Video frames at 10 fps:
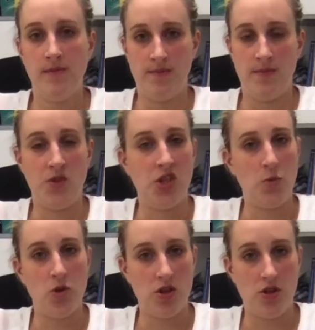So
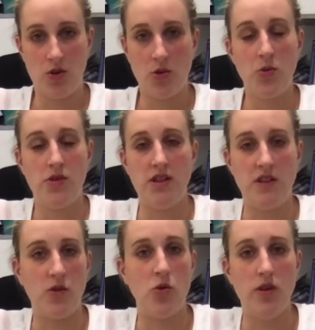what are the causes of
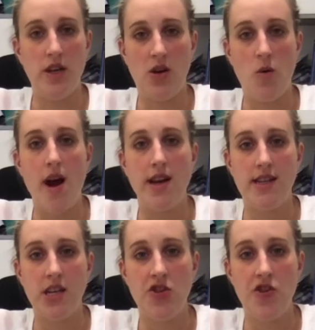Cauda Equina
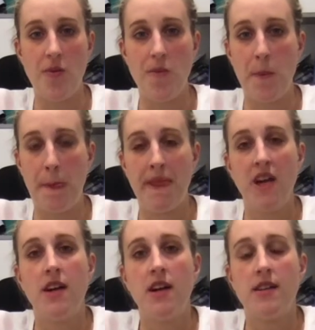Syndrome?
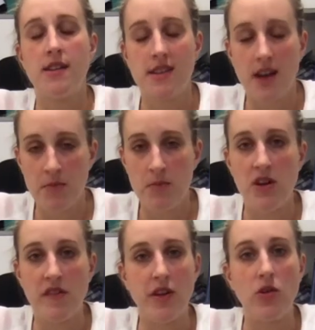Some of
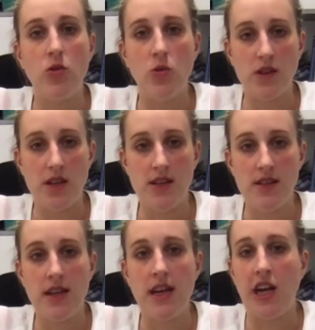the causes
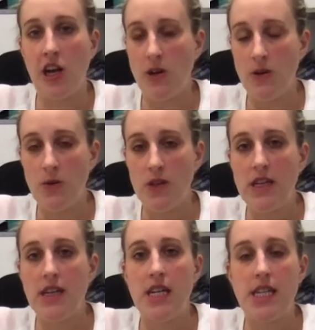include
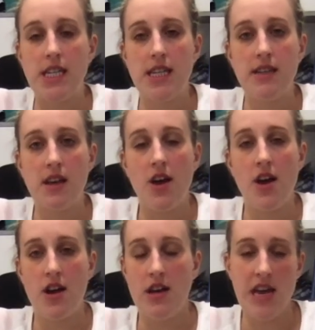disc
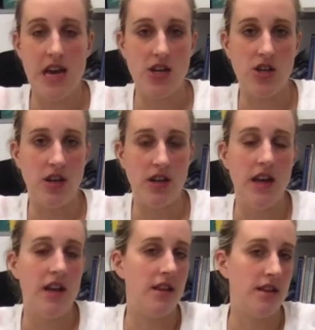herniation.
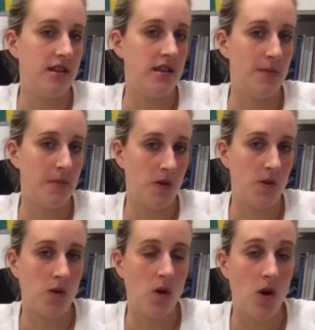This is the most
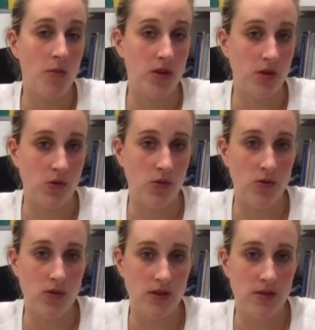common
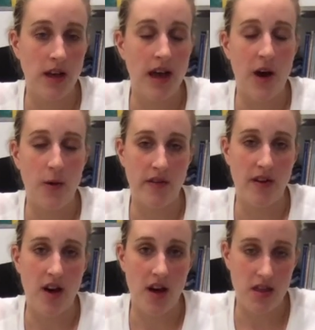cause. However,
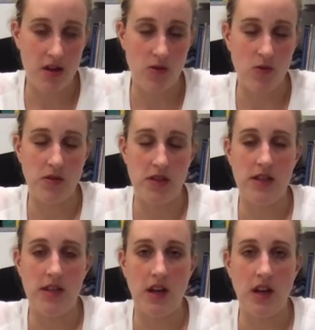other causes
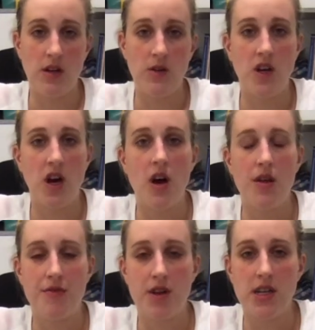include
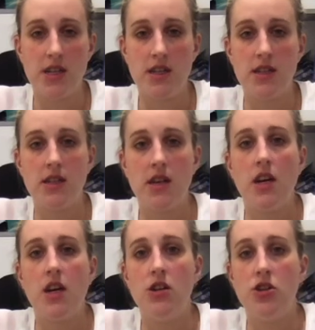arthritis,
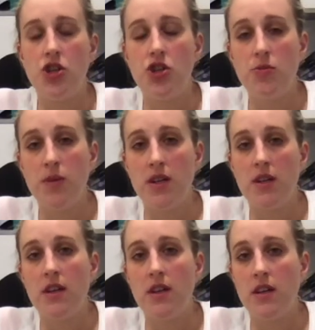a tumour
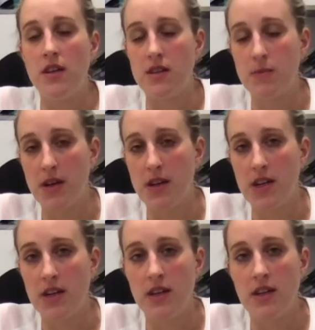in the spine,